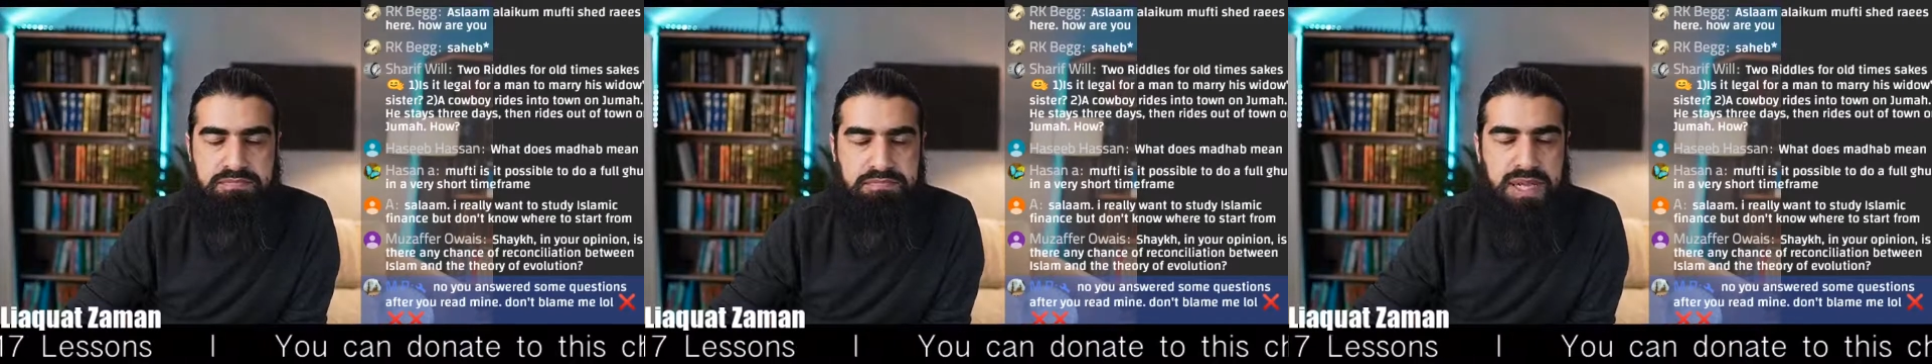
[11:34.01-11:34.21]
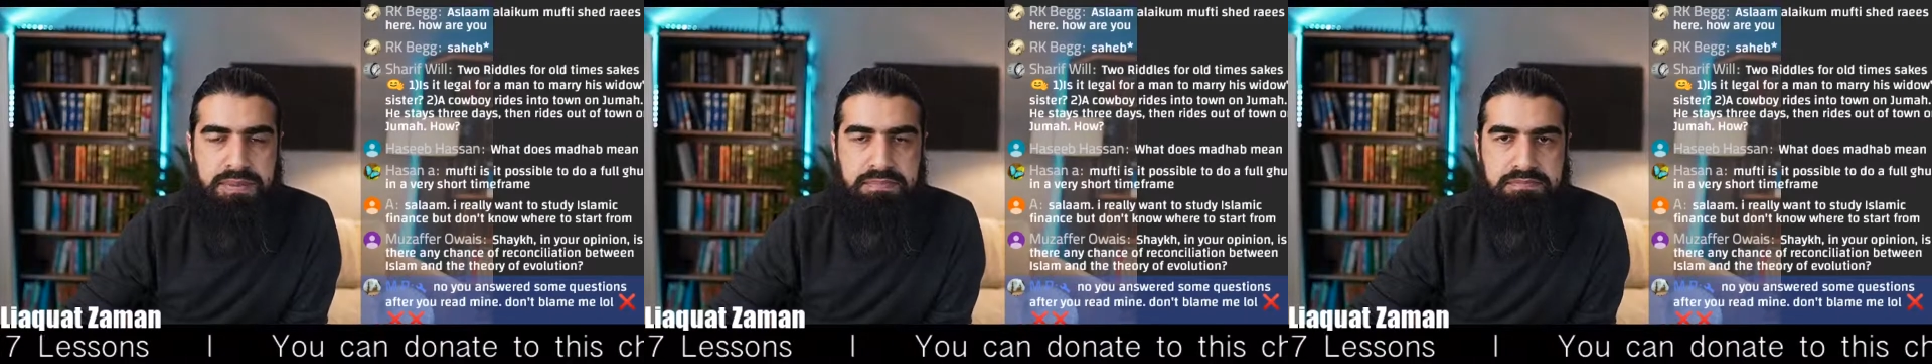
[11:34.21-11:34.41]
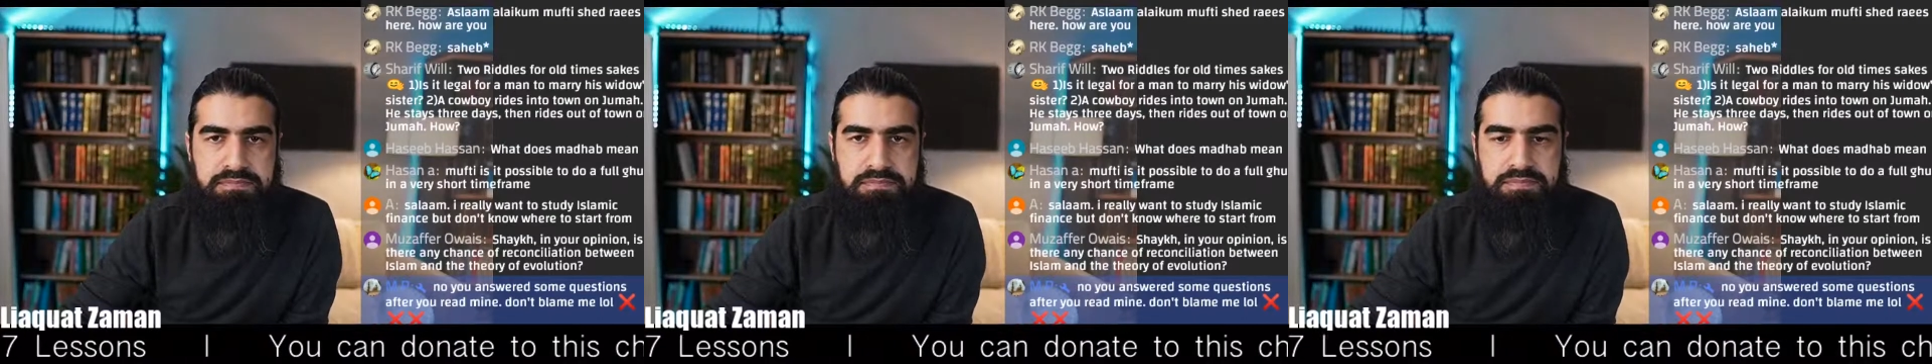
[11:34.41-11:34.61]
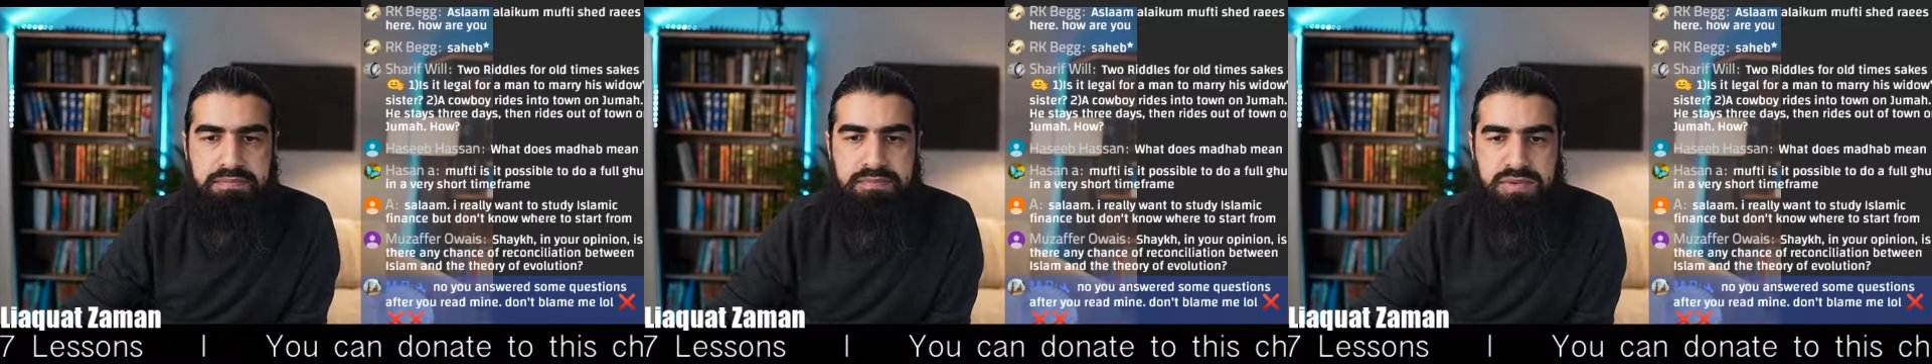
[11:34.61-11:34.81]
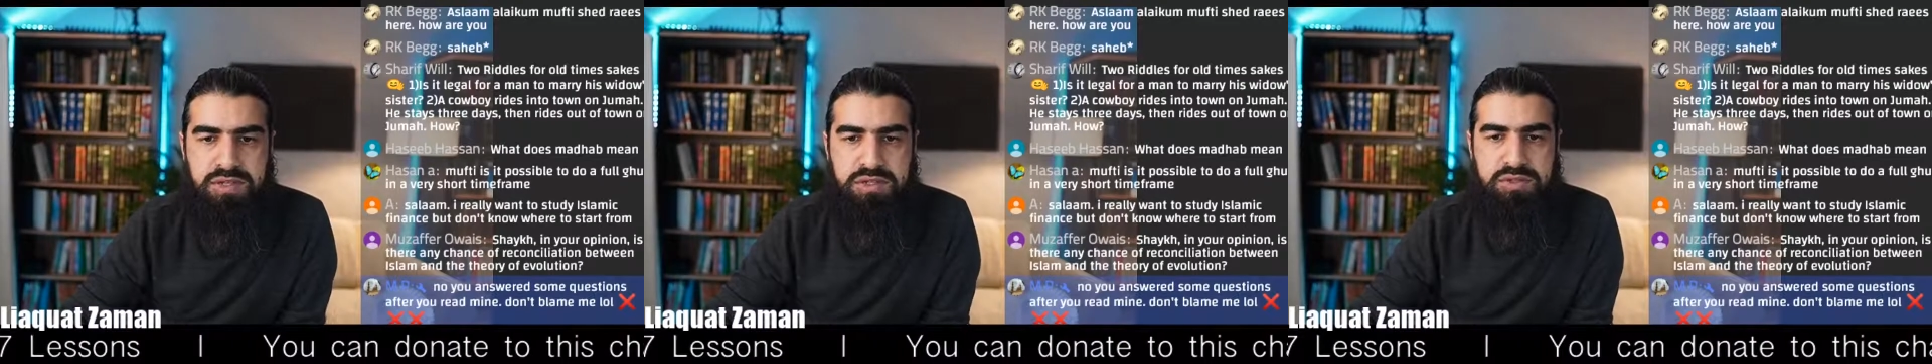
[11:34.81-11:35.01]
like,
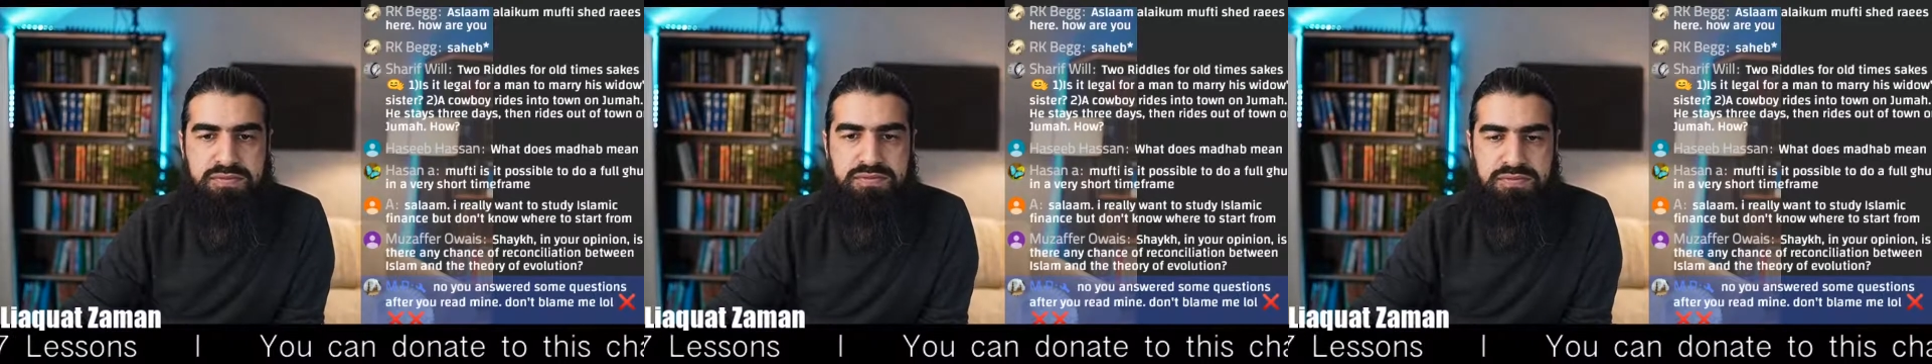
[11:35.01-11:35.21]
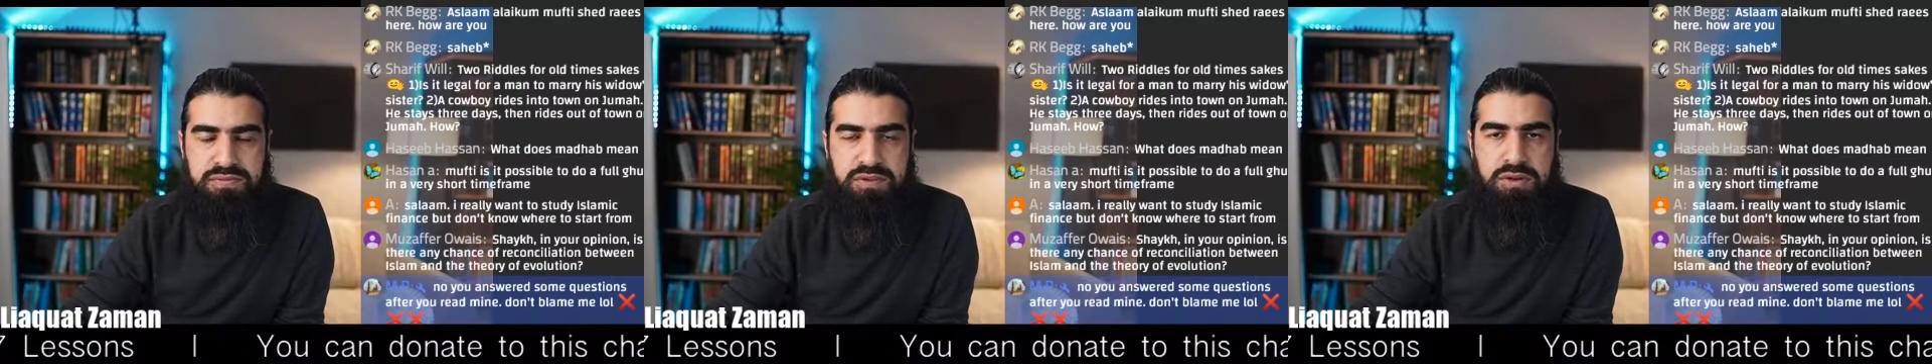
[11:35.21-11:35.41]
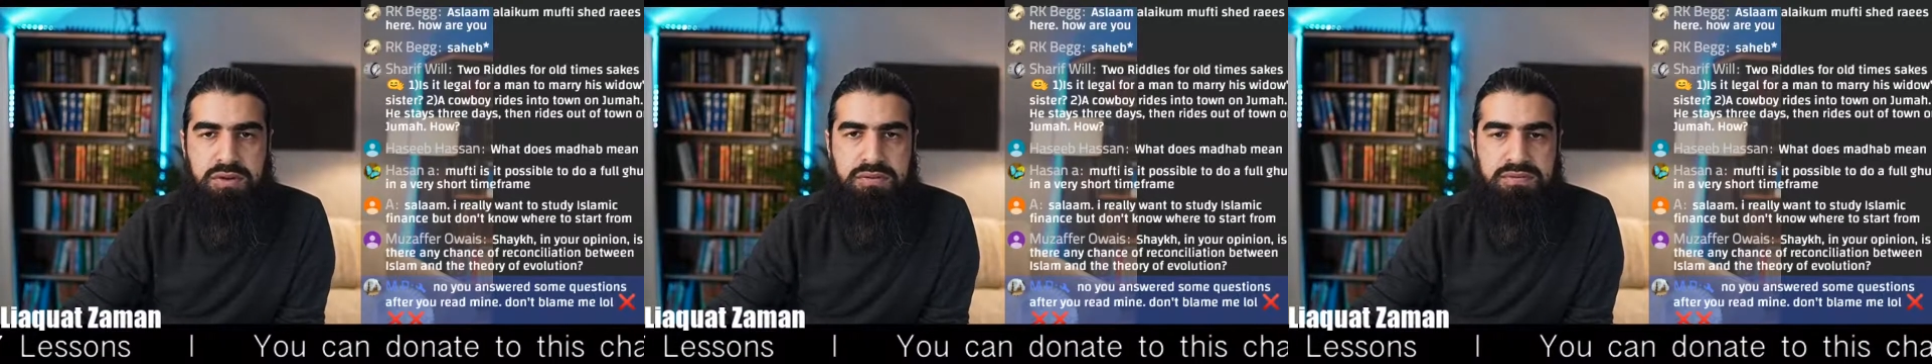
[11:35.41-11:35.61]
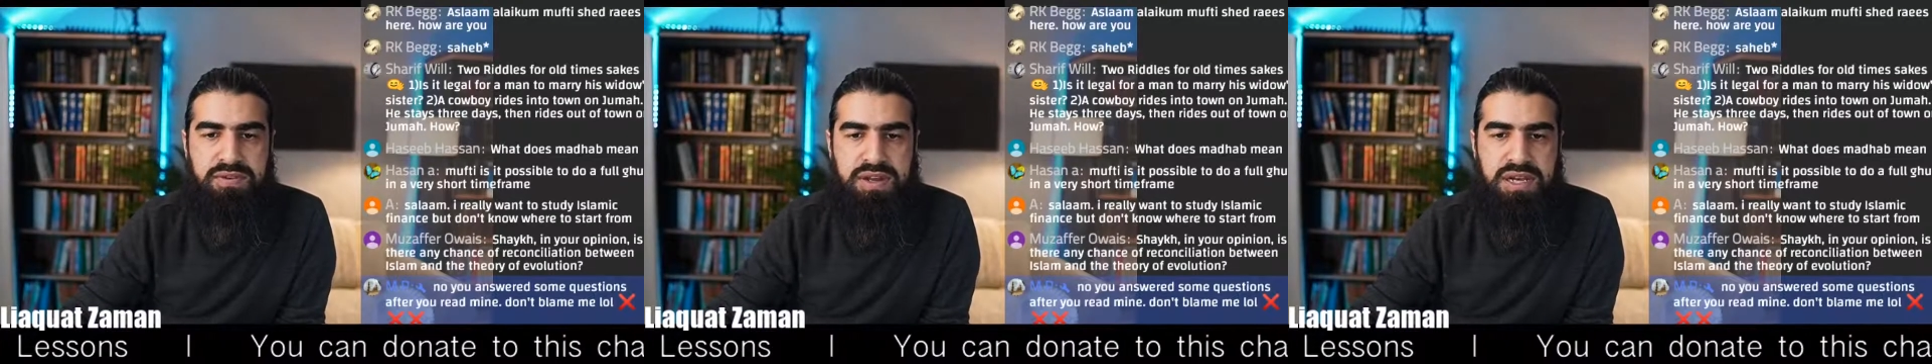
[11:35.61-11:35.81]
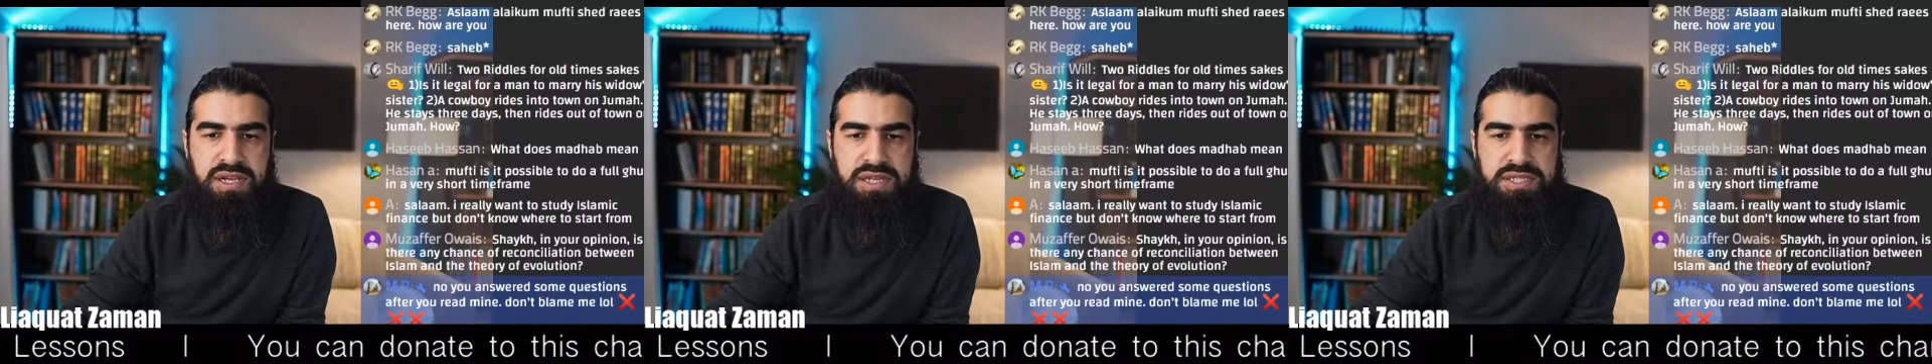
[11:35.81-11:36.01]
you know,
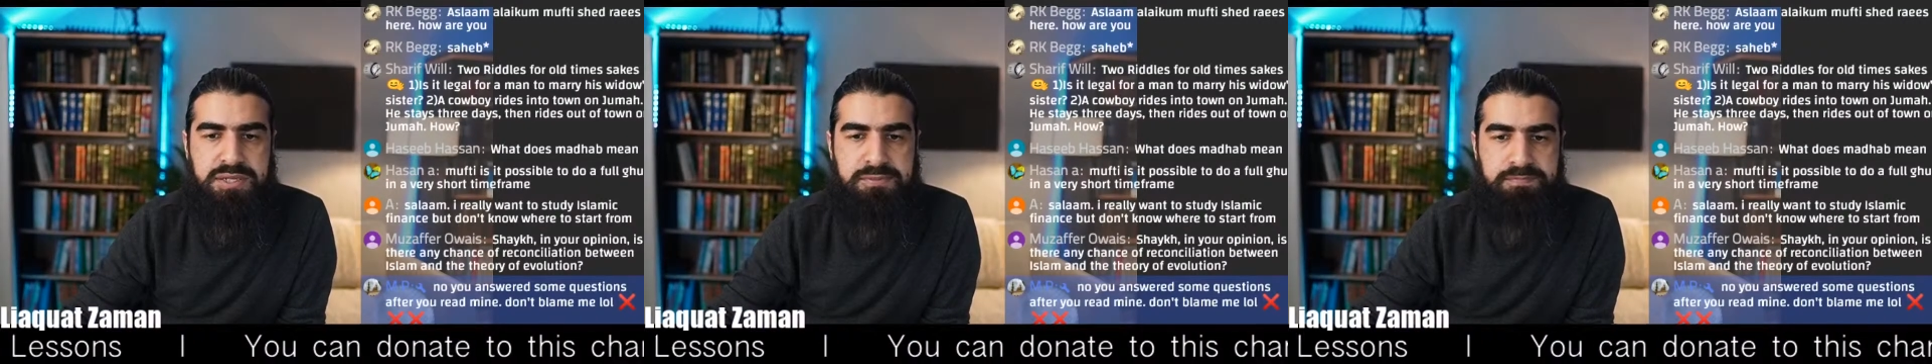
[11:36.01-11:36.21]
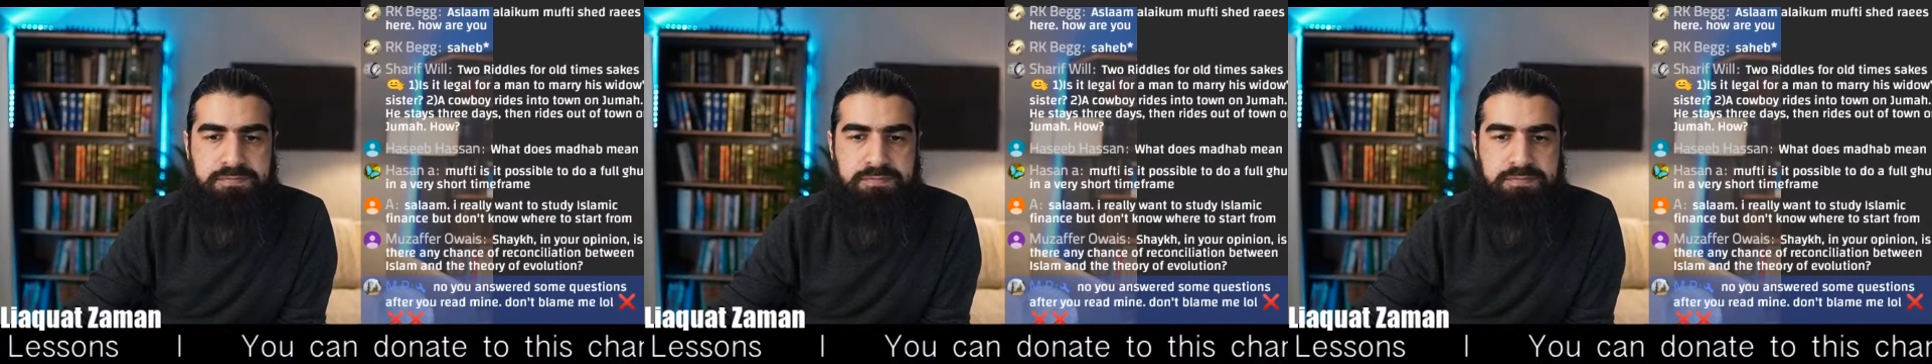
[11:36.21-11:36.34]
finalize it.